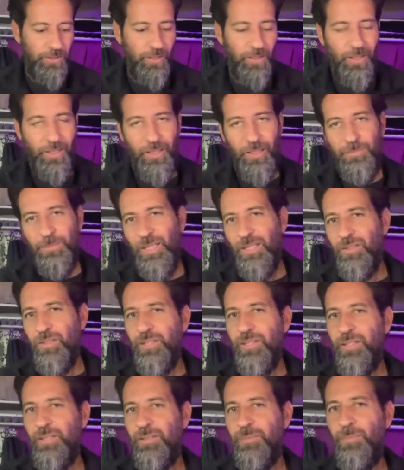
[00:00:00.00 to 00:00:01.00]
I may
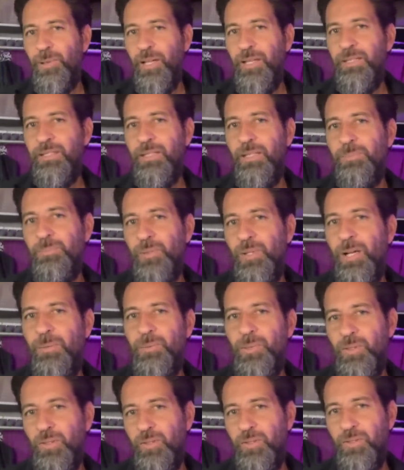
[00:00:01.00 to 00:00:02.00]
look into buying a
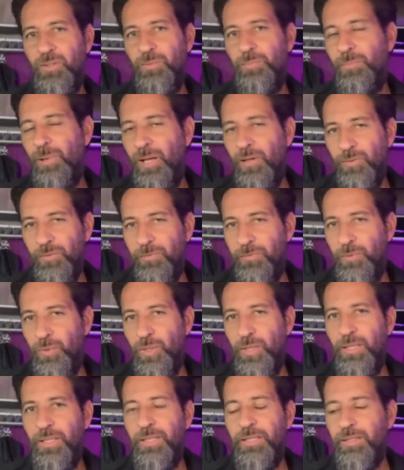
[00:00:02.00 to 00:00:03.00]
proper little mount
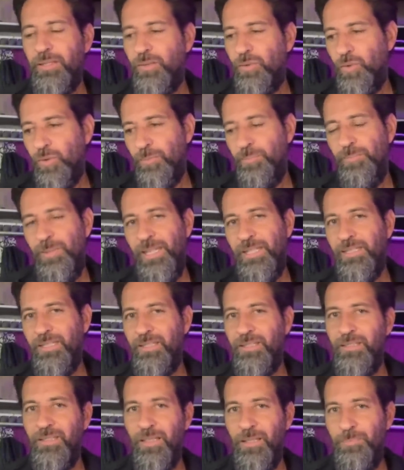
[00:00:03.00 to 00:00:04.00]
for it or
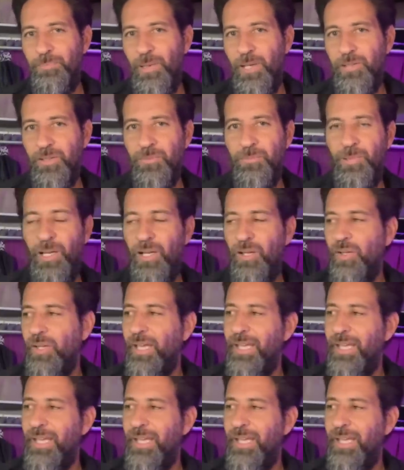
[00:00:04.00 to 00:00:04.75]
making a better mount.